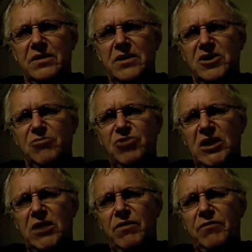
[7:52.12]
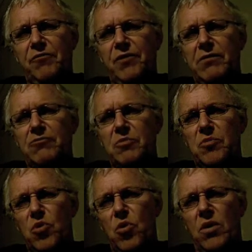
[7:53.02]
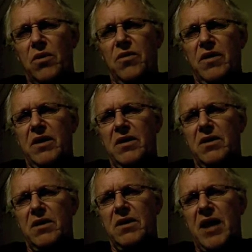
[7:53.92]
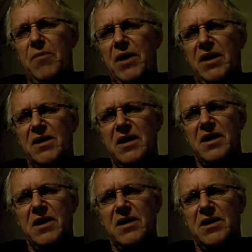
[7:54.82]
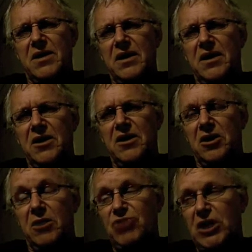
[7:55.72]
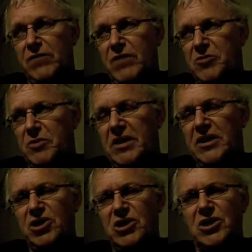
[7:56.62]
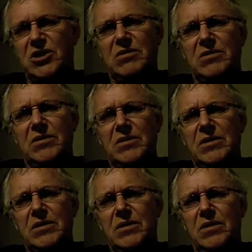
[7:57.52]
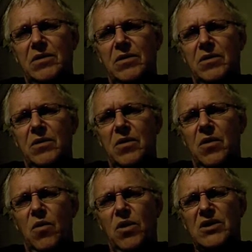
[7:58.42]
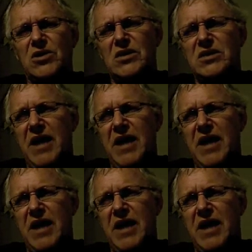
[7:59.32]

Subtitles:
It subjectively feels more than can be contained in objective explanations. What is this